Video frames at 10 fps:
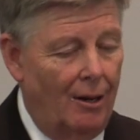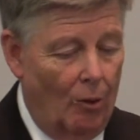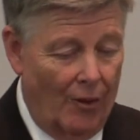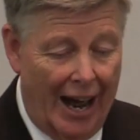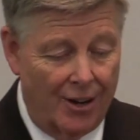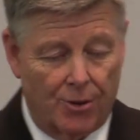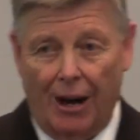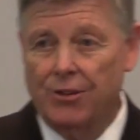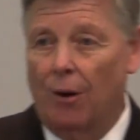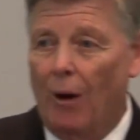Without his
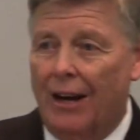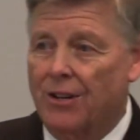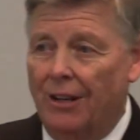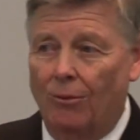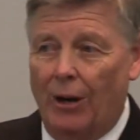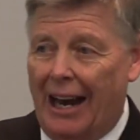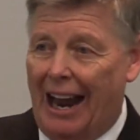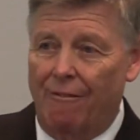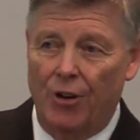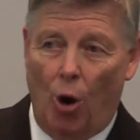resurrection, we'd
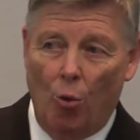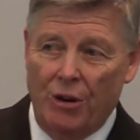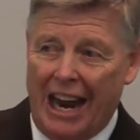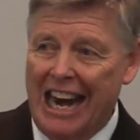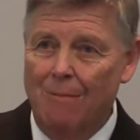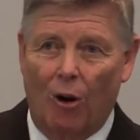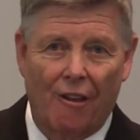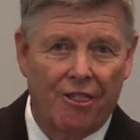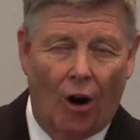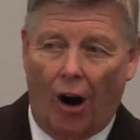have no name or
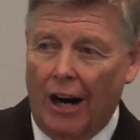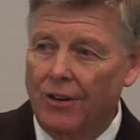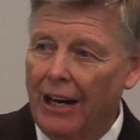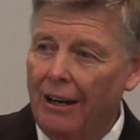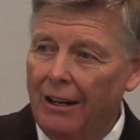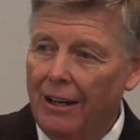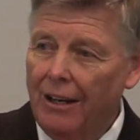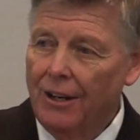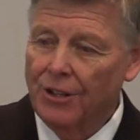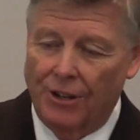authority
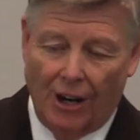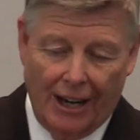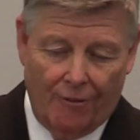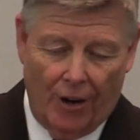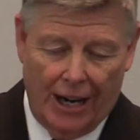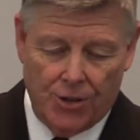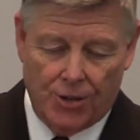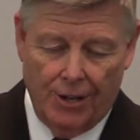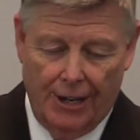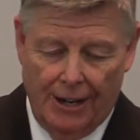to deliver
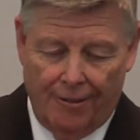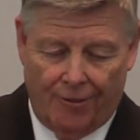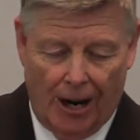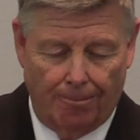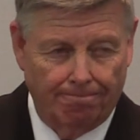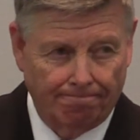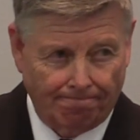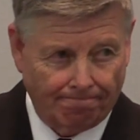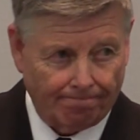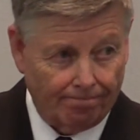us from
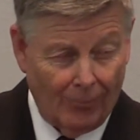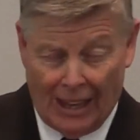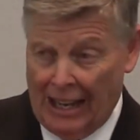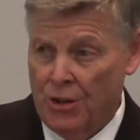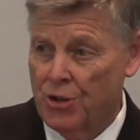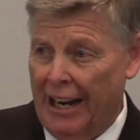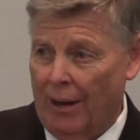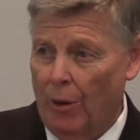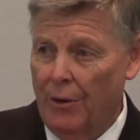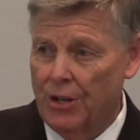
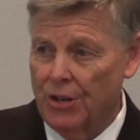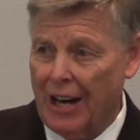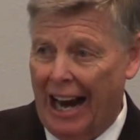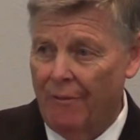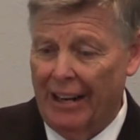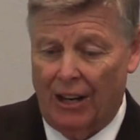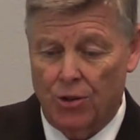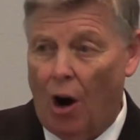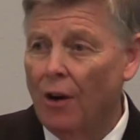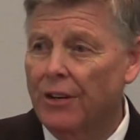sin. We would just have an
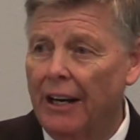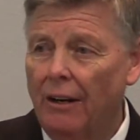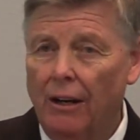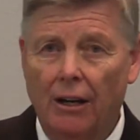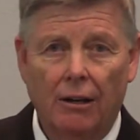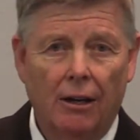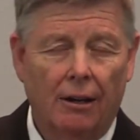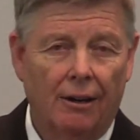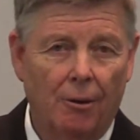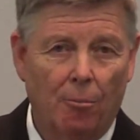exalted,
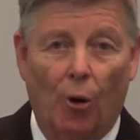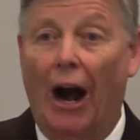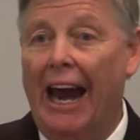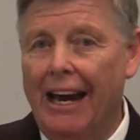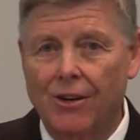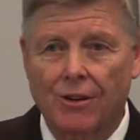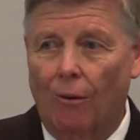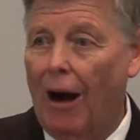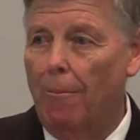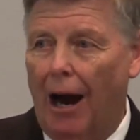praised
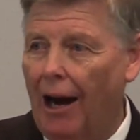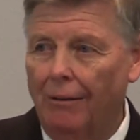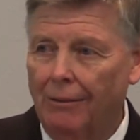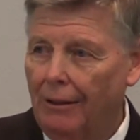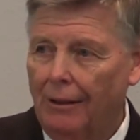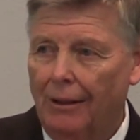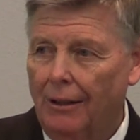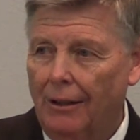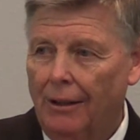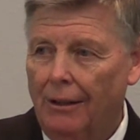rabbi
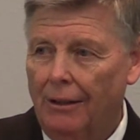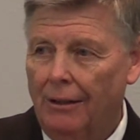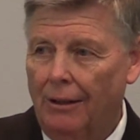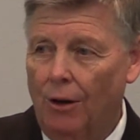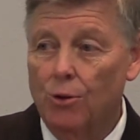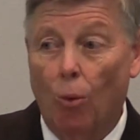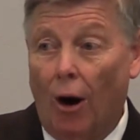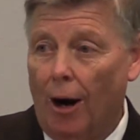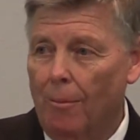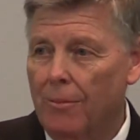whose
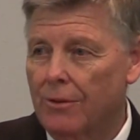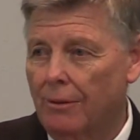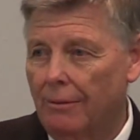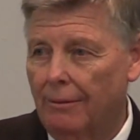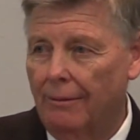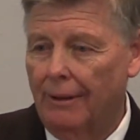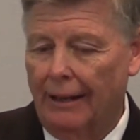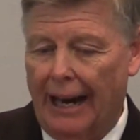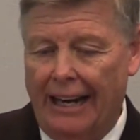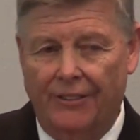worms
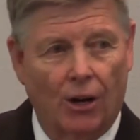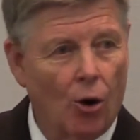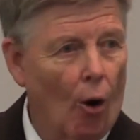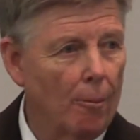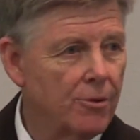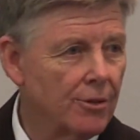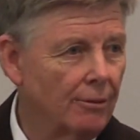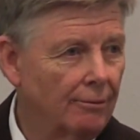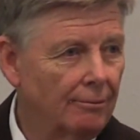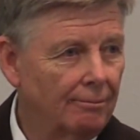ate the corpse,
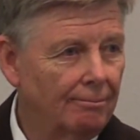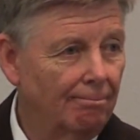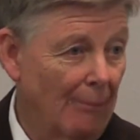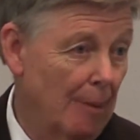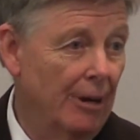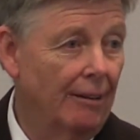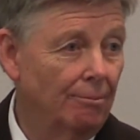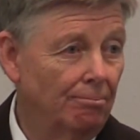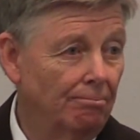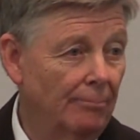maybe
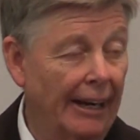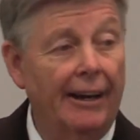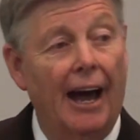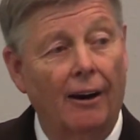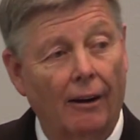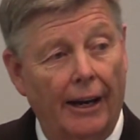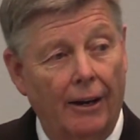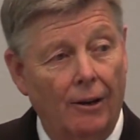in Galilee.